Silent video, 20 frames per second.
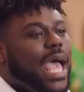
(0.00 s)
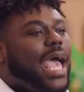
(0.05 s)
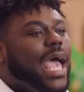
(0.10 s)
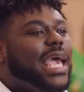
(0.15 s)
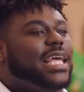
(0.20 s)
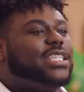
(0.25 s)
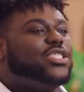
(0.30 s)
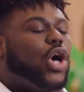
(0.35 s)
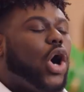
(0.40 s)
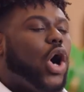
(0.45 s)

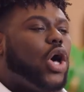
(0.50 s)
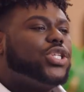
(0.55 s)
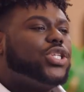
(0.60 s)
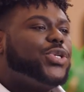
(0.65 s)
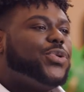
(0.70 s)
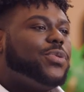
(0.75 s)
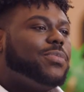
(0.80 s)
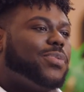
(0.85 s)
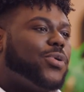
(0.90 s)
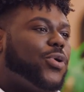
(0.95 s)
It's
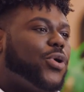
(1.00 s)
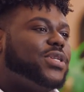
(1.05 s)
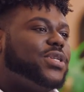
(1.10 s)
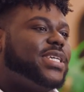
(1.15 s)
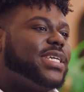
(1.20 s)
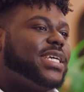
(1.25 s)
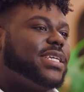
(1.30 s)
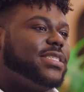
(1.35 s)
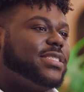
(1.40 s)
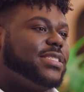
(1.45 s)
also important
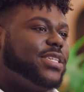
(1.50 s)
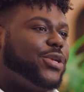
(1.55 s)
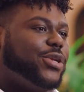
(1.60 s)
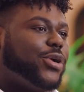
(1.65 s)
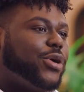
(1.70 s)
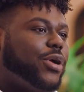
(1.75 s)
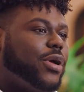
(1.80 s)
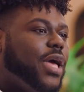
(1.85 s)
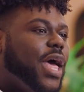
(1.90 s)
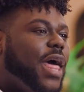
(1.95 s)
to
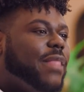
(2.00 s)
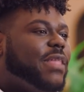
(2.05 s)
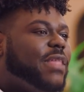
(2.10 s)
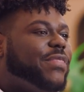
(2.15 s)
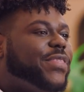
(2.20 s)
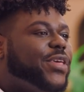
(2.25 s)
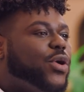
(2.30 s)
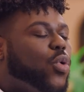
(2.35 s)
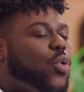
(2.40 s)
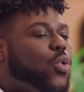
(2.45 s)
consider that
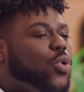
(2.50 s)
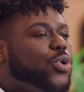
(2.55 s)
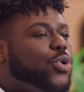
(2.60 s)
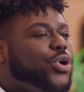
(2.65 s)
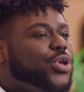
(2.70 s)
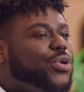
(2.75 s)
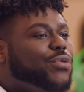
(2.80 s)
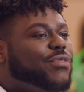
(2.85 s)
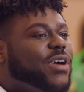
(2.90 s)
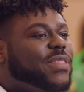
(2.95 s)
the order
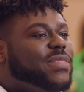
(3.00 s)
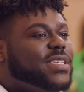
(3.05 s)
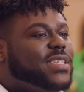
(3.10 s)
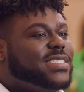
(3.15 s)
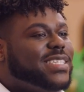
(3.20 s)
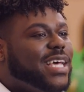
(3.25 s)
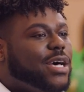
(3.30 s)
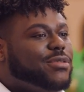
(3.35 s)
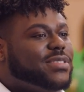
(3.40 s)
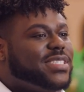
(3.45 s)
you run the
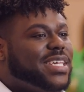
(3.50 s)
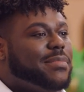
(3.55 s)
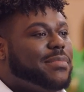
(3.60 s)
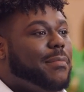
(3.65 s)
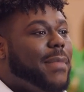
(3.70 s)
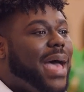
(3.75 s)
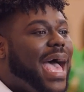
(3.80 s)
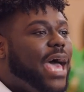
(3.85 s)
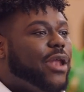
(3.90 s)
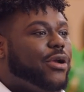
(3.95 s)
cells in
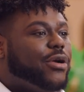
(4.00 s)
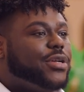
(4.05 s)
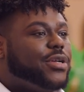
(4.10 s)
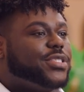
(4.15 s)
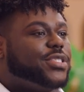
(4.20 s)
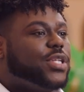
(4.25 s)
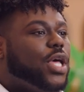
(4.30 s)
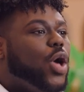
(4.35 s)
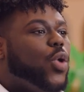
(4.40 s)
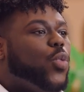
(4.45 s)

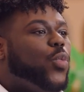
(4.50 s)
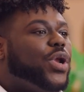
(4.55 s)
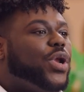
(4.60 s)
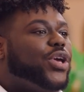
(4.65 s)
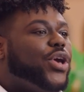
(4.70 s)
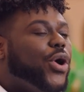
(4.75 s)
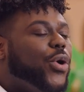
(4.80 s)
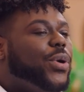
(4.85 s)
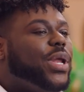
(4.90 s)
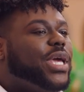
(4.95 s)
matters when
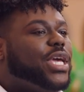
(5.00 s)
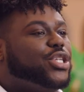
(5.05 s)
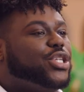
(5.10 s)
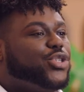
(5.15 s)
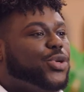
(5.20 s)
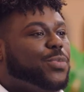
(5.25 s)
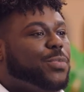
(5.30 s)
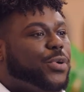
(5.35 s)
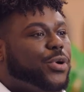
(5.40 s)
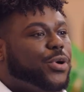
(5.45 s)
coding in
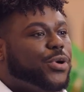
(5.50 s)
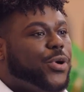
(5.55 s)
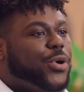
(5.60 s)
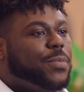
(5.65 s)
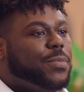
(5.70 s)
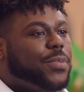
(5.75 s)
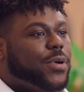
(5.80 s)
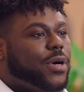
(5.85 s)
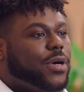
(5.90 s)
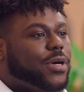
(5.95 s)
Jupyter
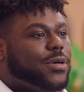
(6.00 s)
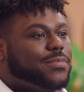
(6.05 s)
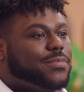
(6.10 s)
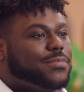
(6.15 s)
Notebook.